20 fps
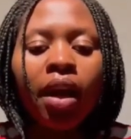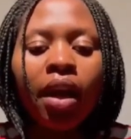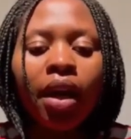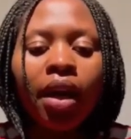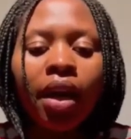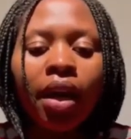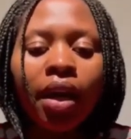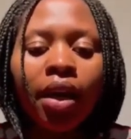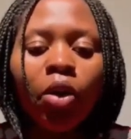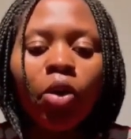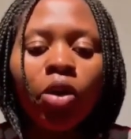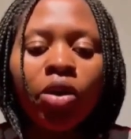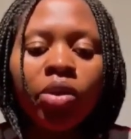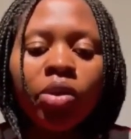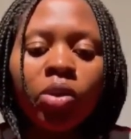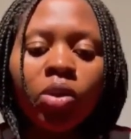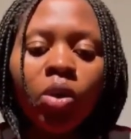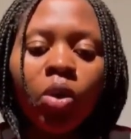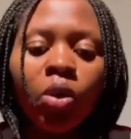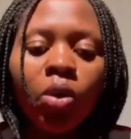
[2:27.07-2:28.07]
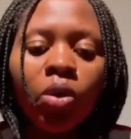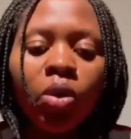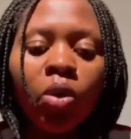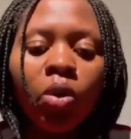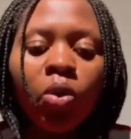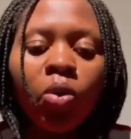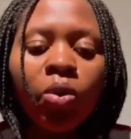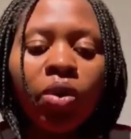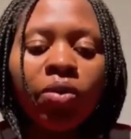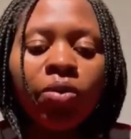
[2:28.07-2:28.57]
Also,
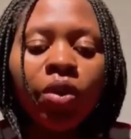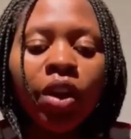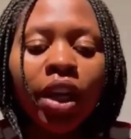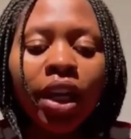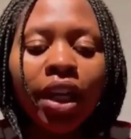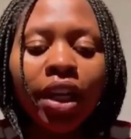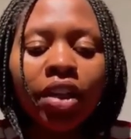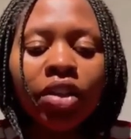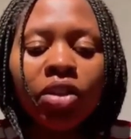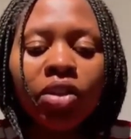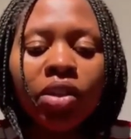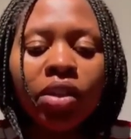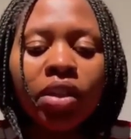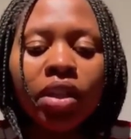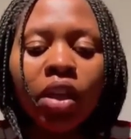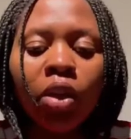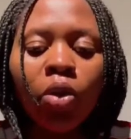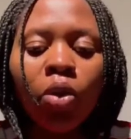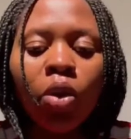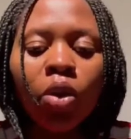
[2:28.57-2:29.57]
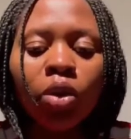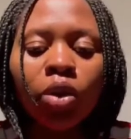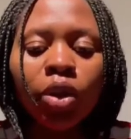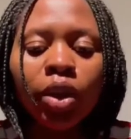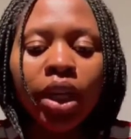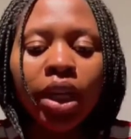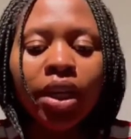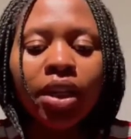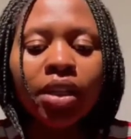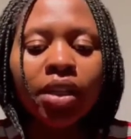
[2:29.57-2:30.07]
we've engaged
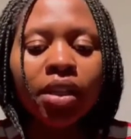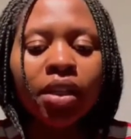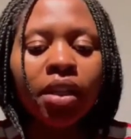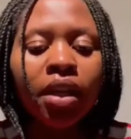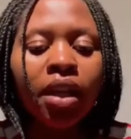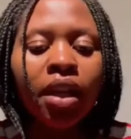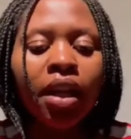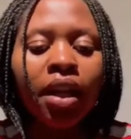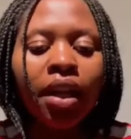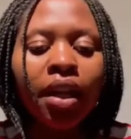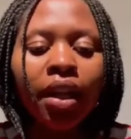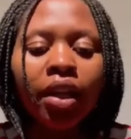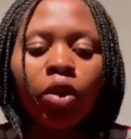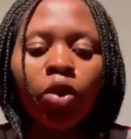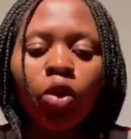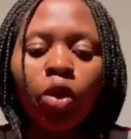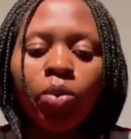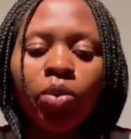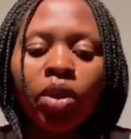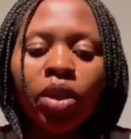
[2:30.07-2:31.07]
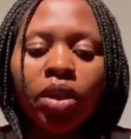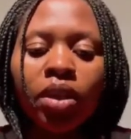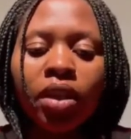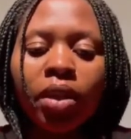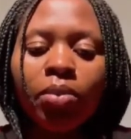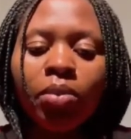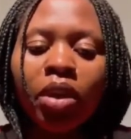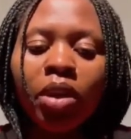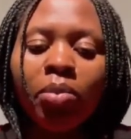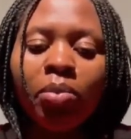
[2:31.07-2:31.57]
stakeholders like
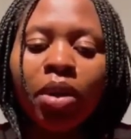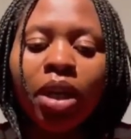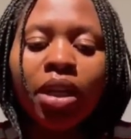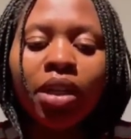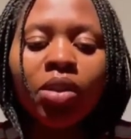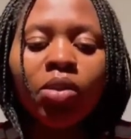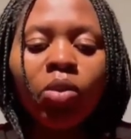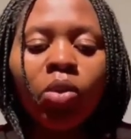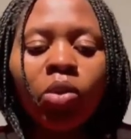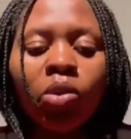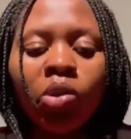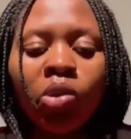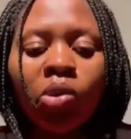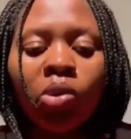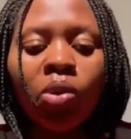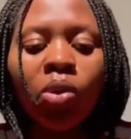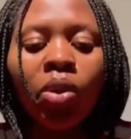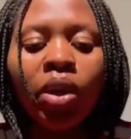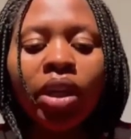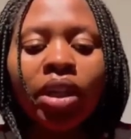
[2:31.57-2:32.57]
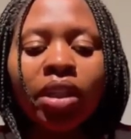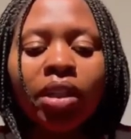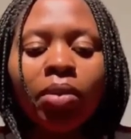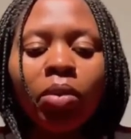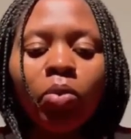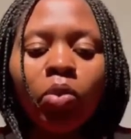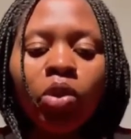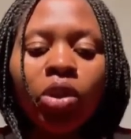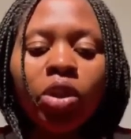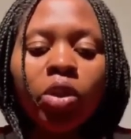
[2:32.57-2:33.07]
community members, also
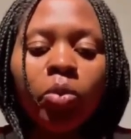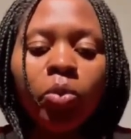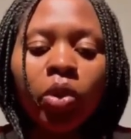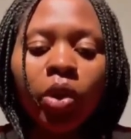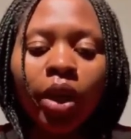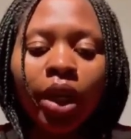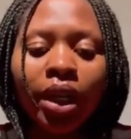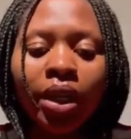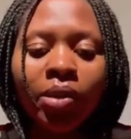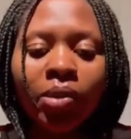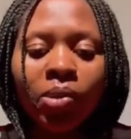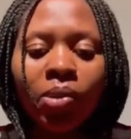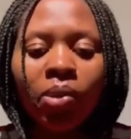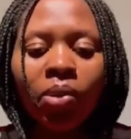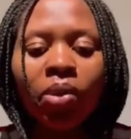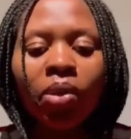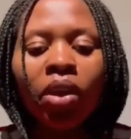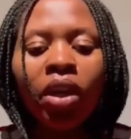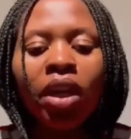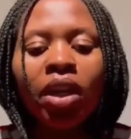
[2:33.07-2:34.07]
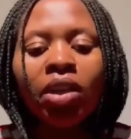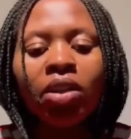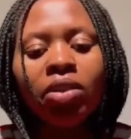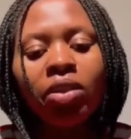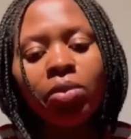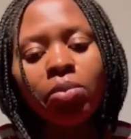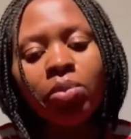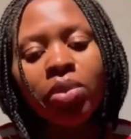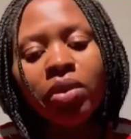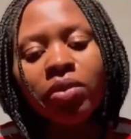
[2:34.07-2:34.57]
Entebbe Municipal Council,
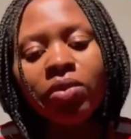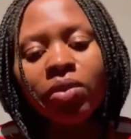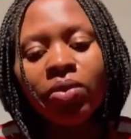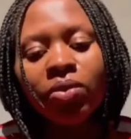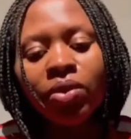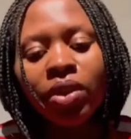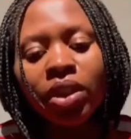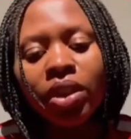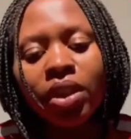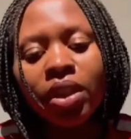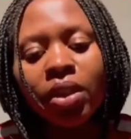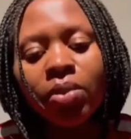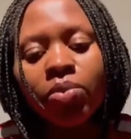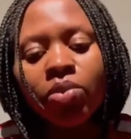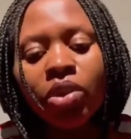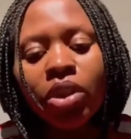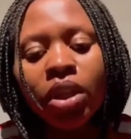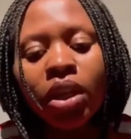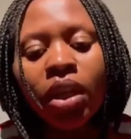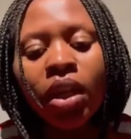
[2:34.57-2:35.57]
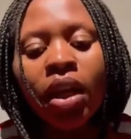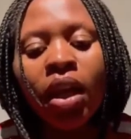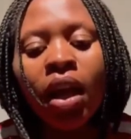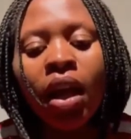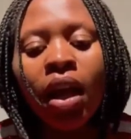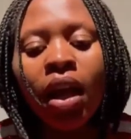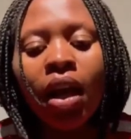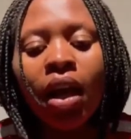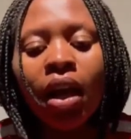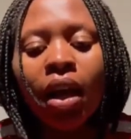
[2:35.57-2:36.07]
GBV victims,
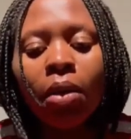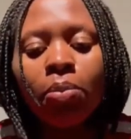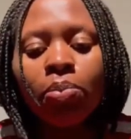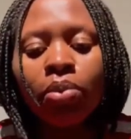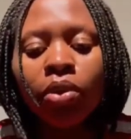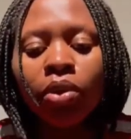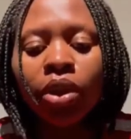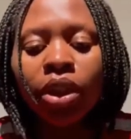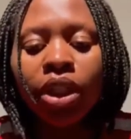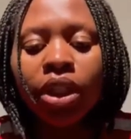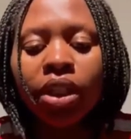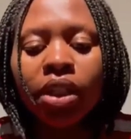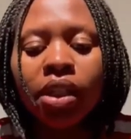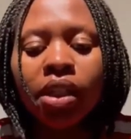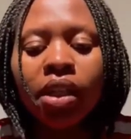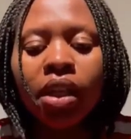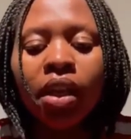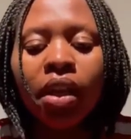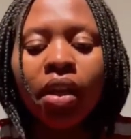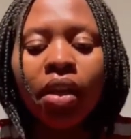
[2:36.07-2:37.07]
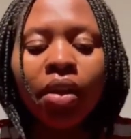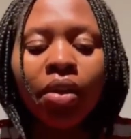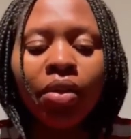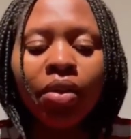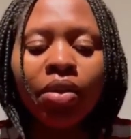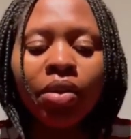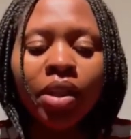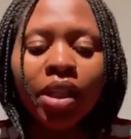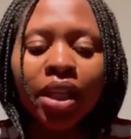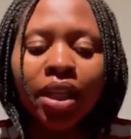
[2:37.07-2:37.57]
police,
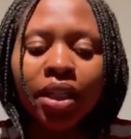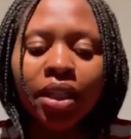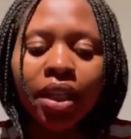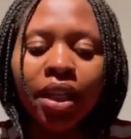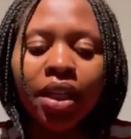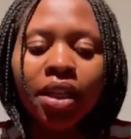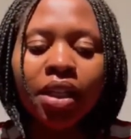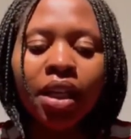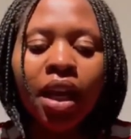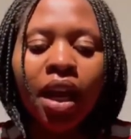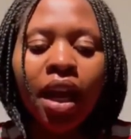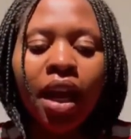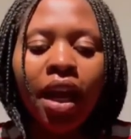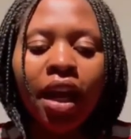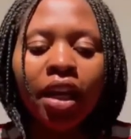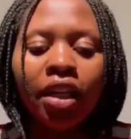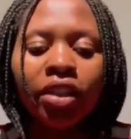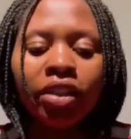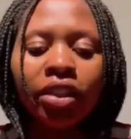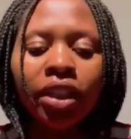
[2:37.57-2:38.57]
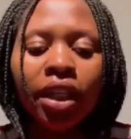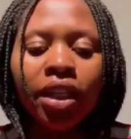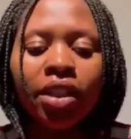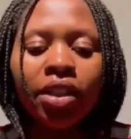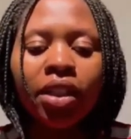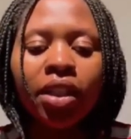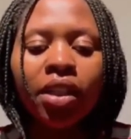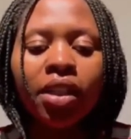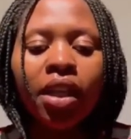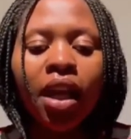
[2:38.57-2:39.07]
health centers, and
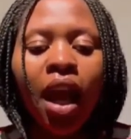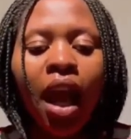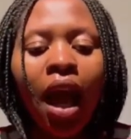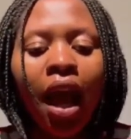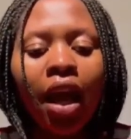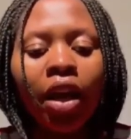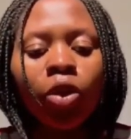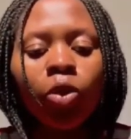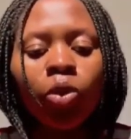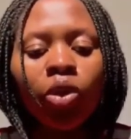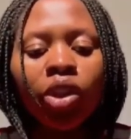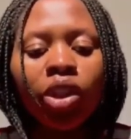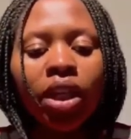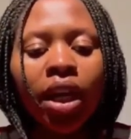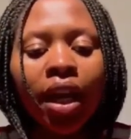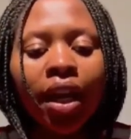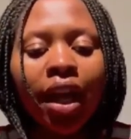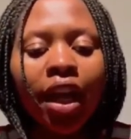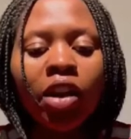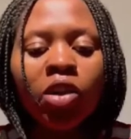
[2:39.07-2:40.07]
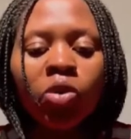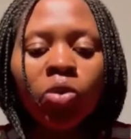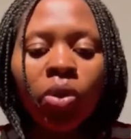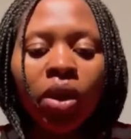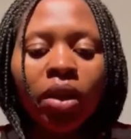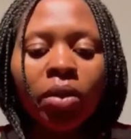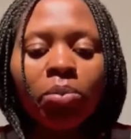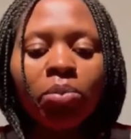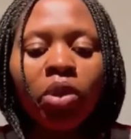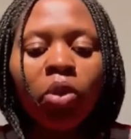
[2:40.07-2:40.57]
churches, and we shall as
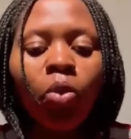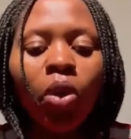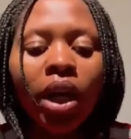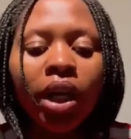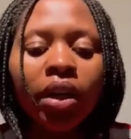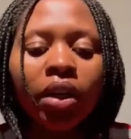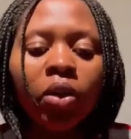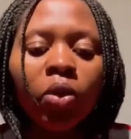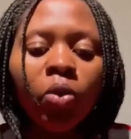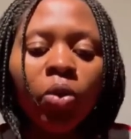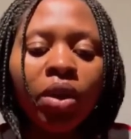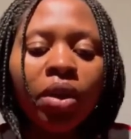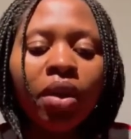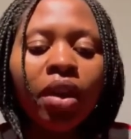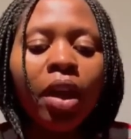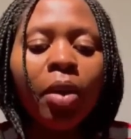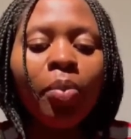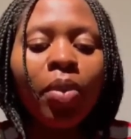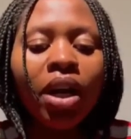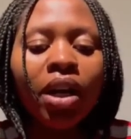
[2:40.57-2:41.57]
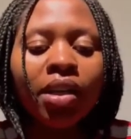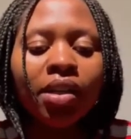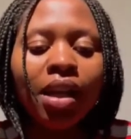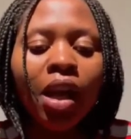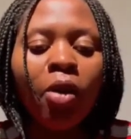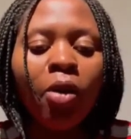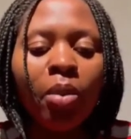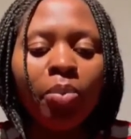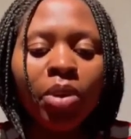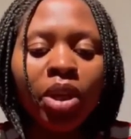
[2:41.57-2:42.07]
well be working with them as
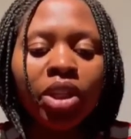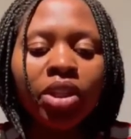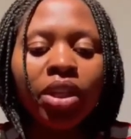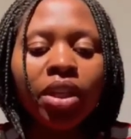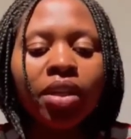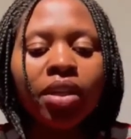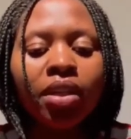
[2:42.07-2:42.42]
our major